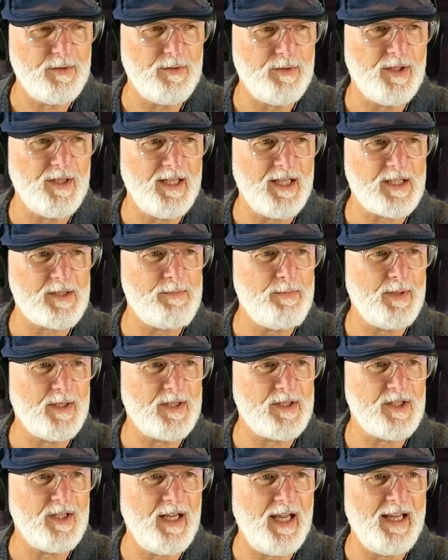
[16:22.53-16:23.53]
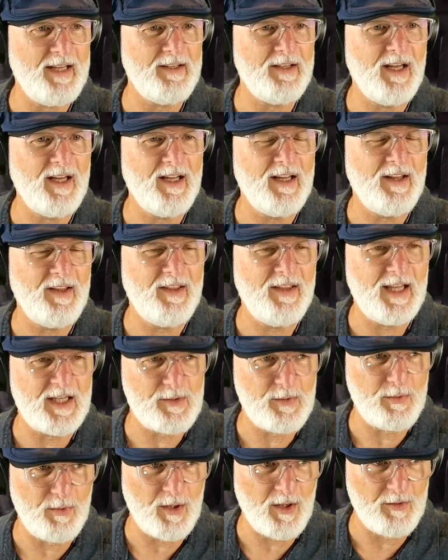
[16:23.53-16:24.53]
the next picture, and that's
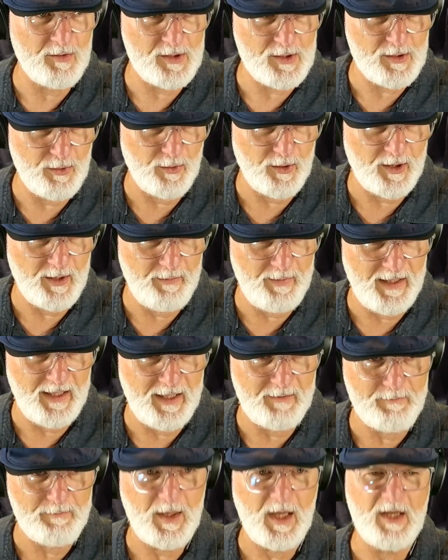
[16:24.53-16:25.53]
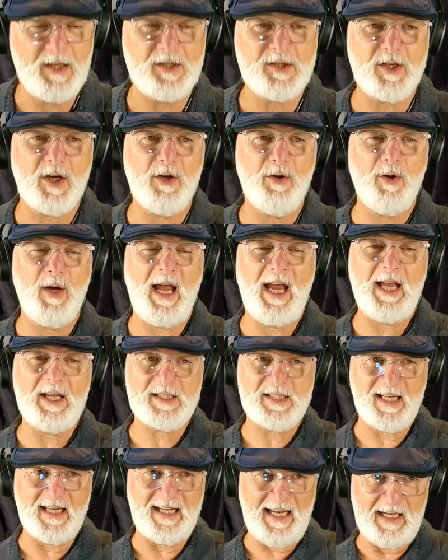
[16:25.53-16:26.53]
what I was talking about. So as
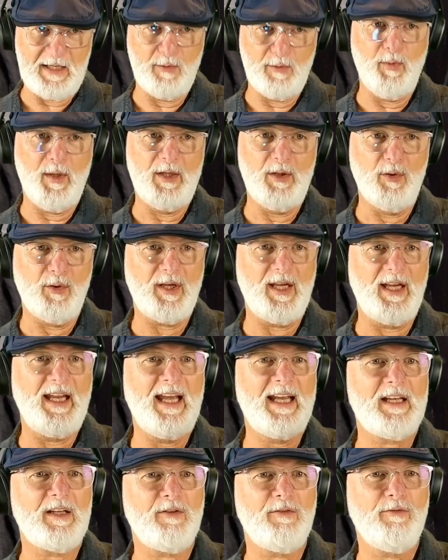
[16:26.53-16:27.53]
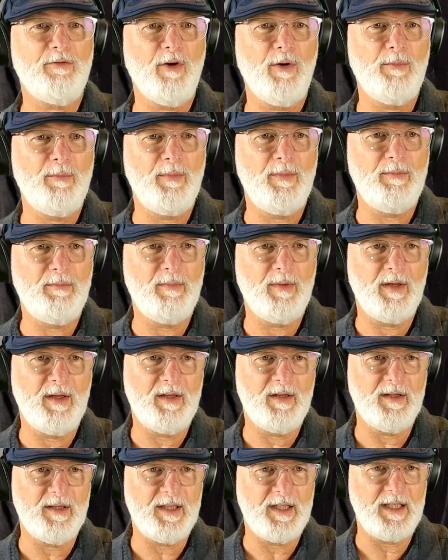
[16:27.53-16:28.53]
again, we're looking at it from
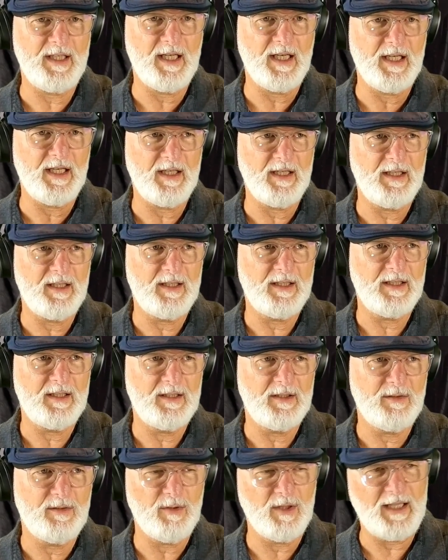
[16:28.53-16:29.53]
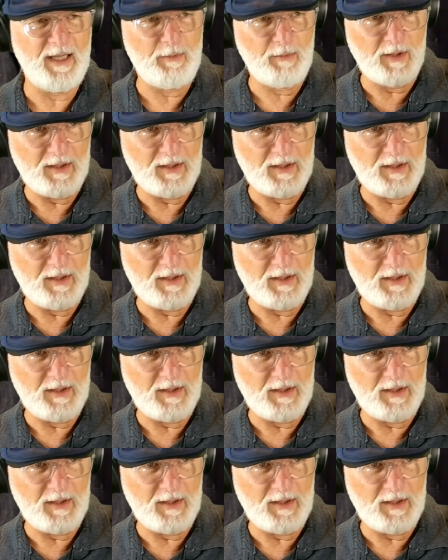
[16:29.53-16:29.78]
the, well, that